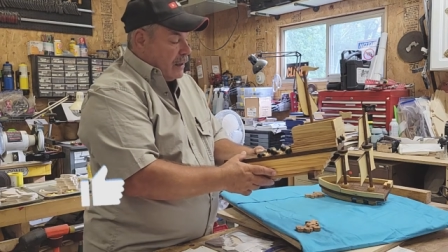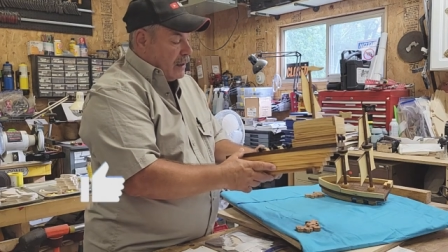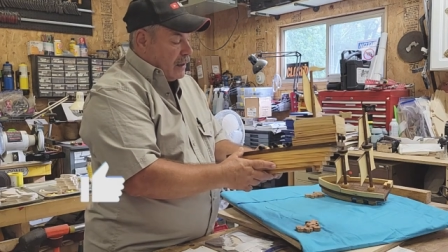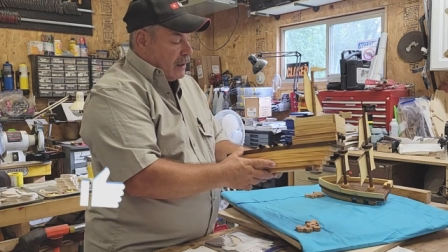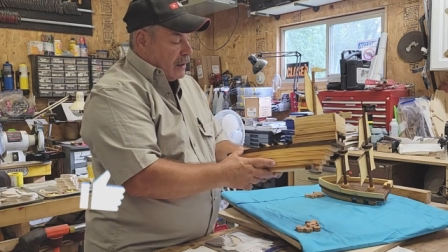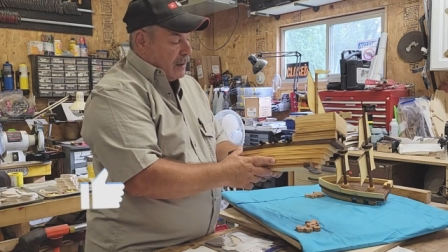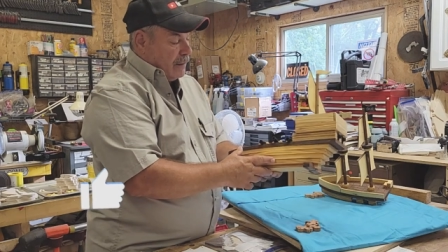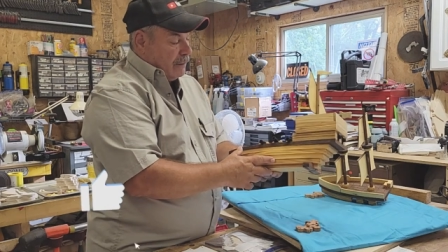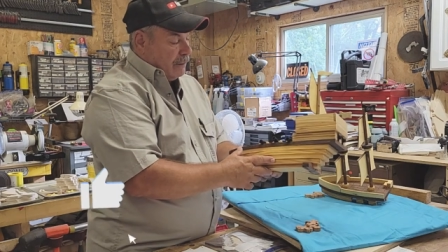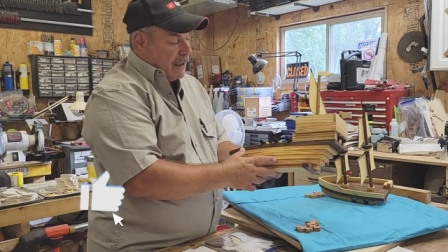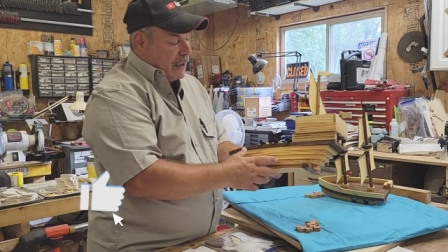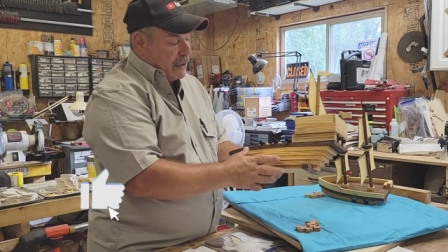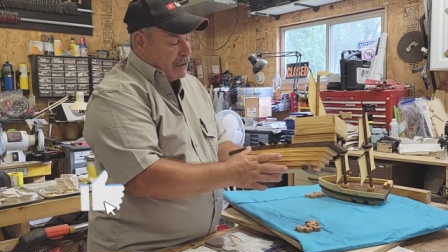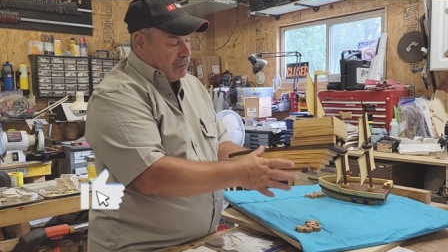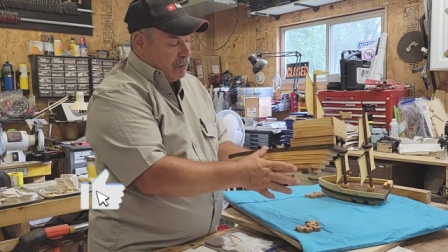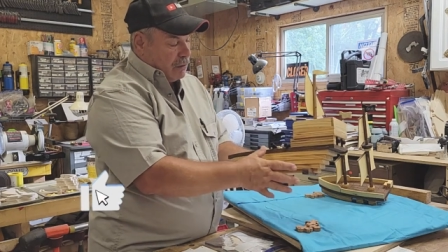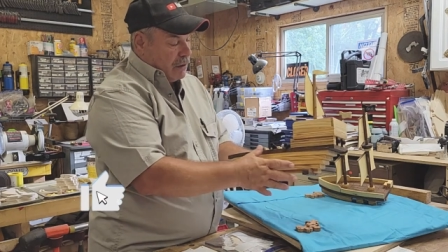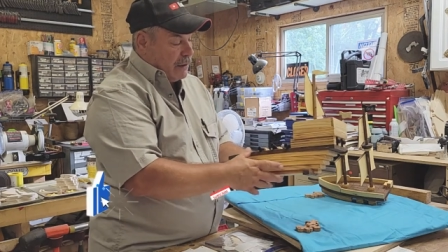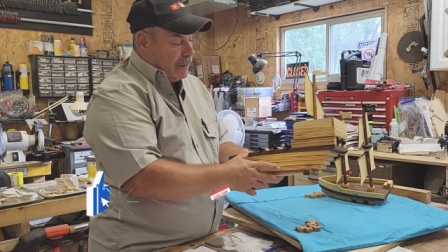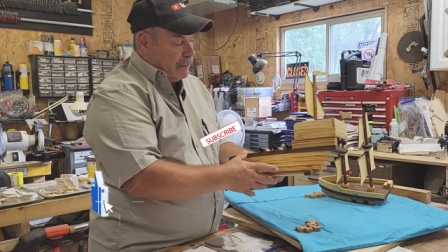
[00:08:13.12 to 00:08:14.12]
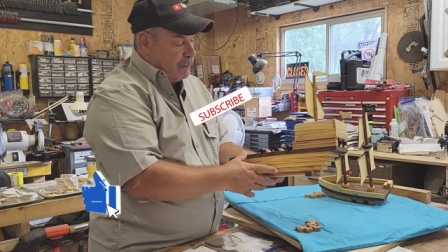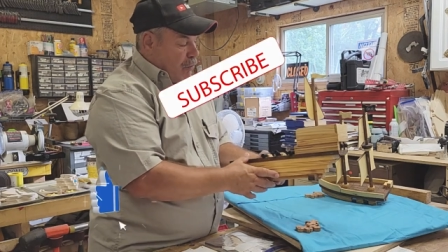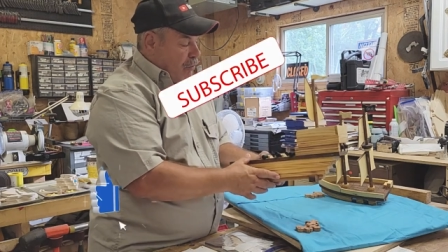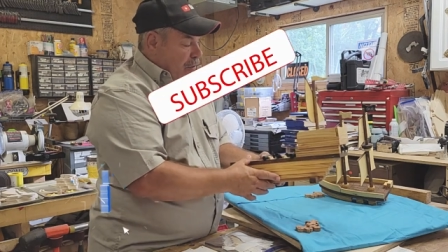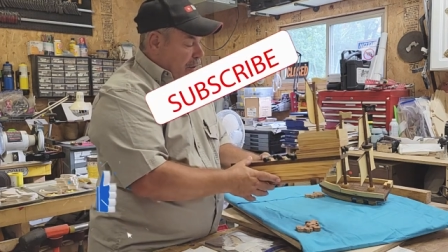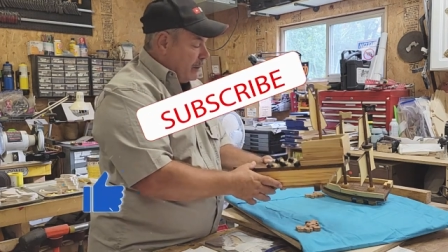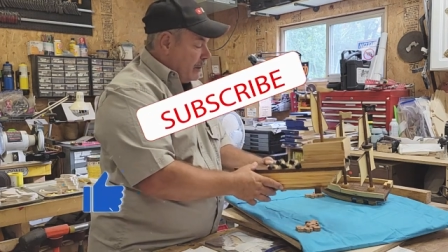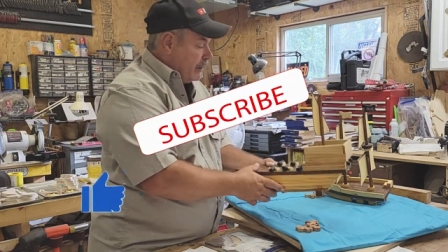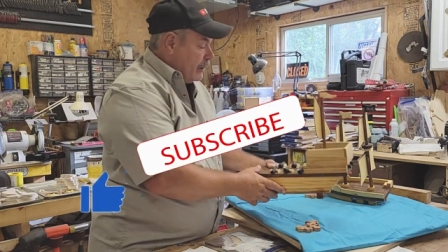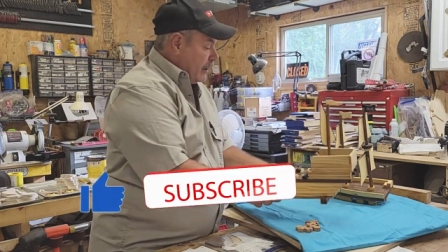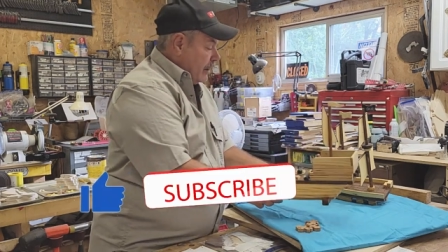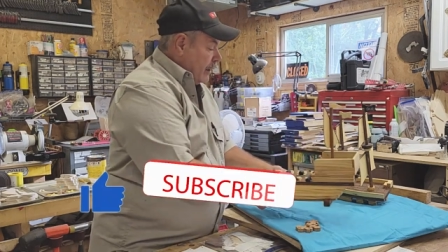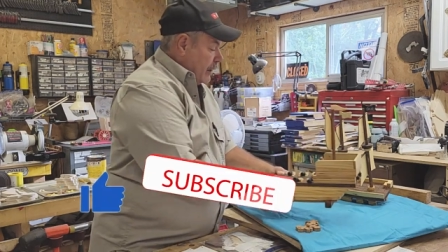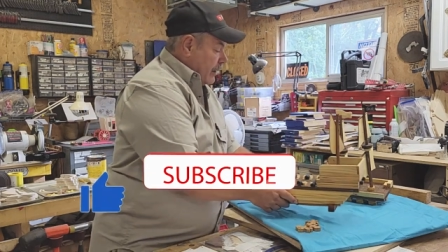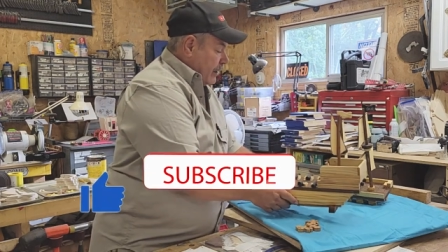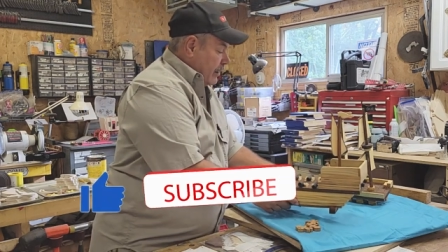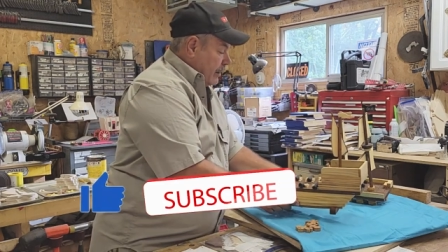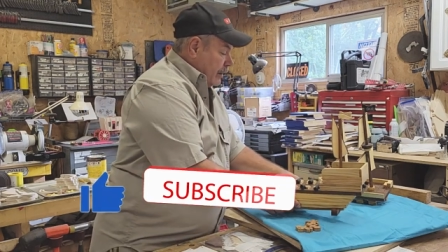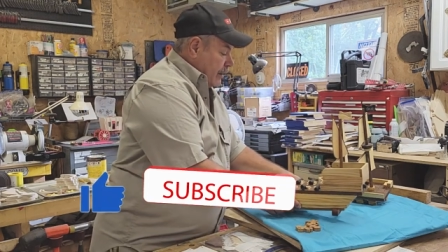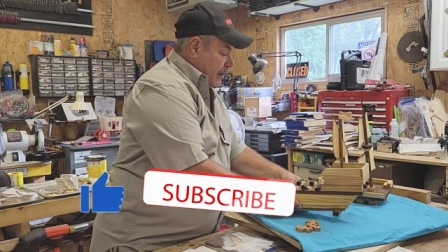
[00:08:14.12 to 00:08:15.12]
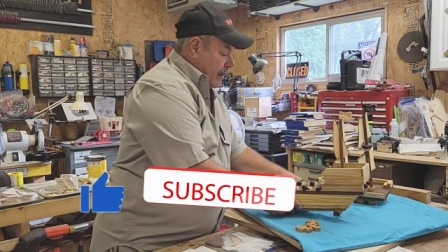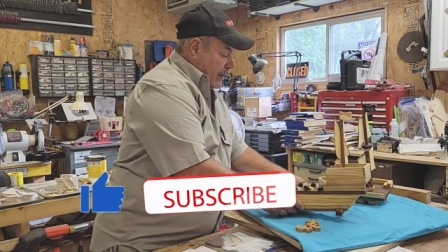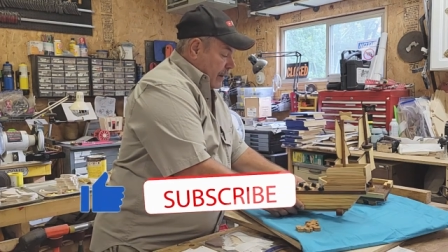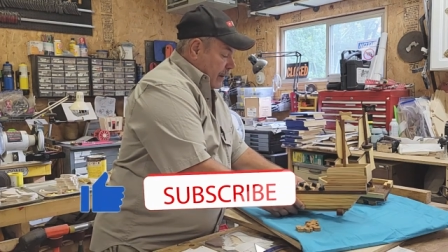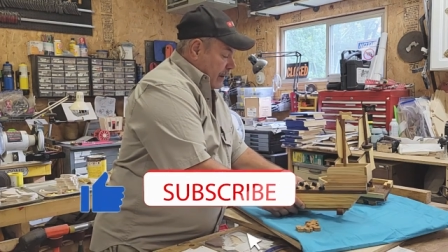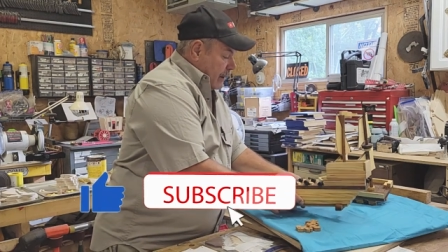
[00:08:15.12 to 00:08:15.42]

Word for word: Um, that's really important. And then